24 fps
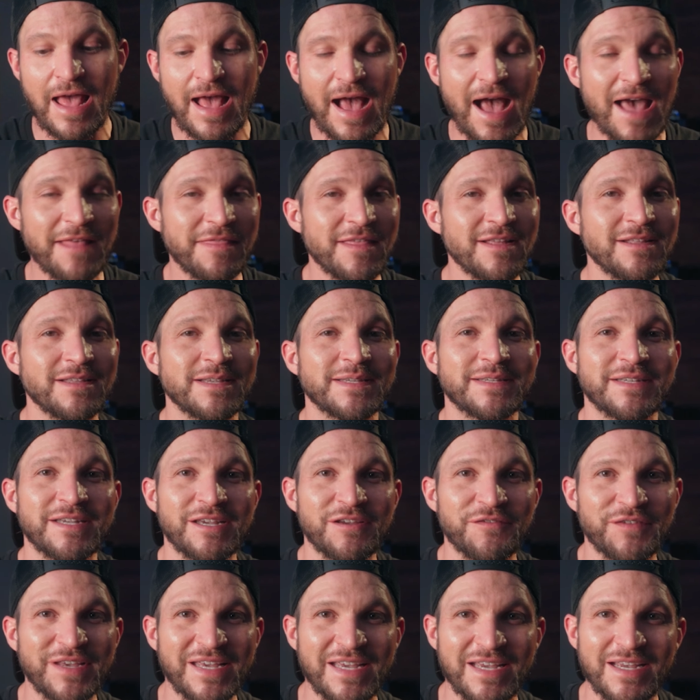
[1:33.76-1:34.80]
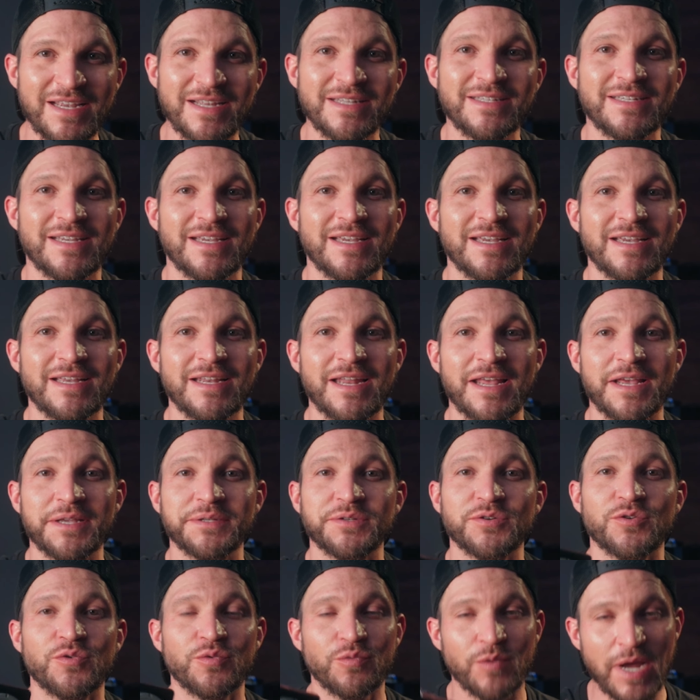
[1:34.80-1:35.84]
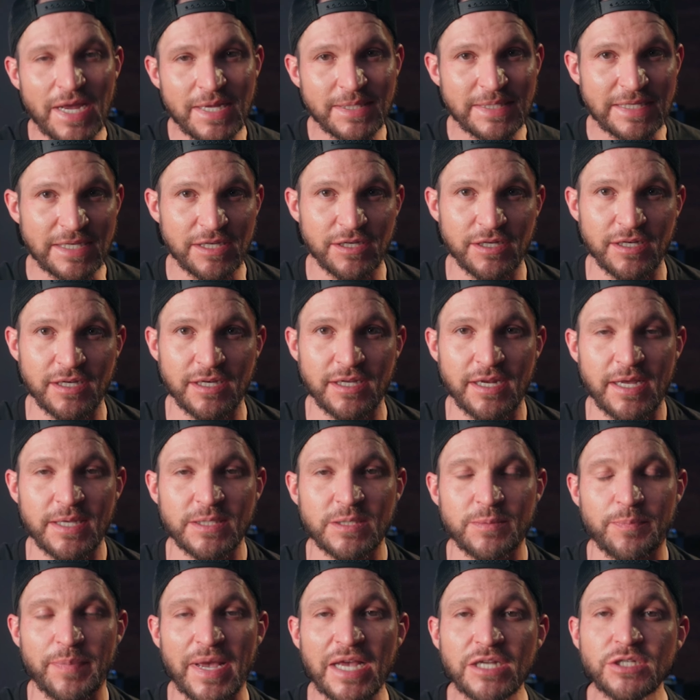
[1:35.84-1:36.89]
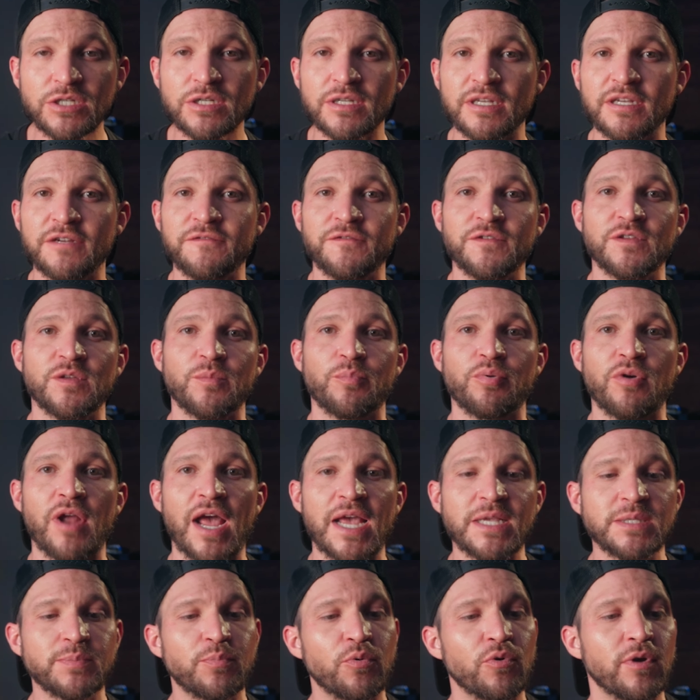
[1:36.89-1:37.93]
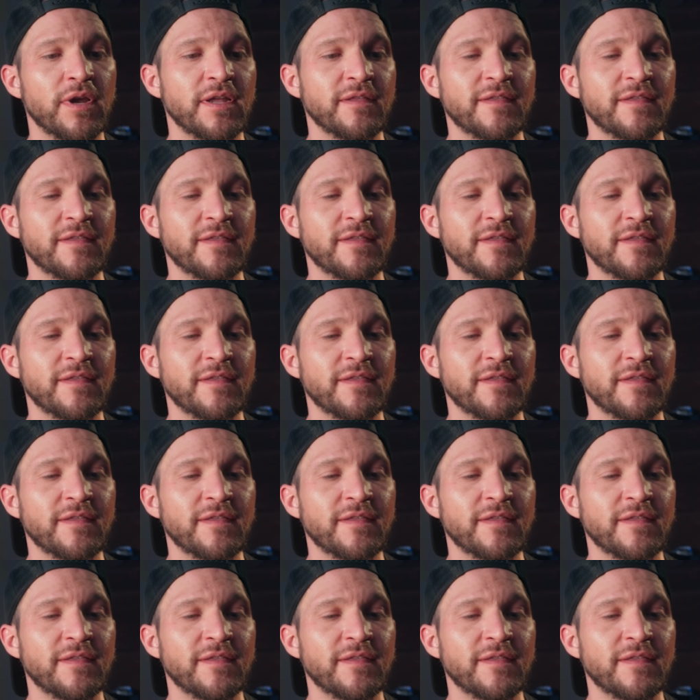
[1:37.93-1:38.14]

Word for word: I think the ZV-E10 is crazy good, especially for the price point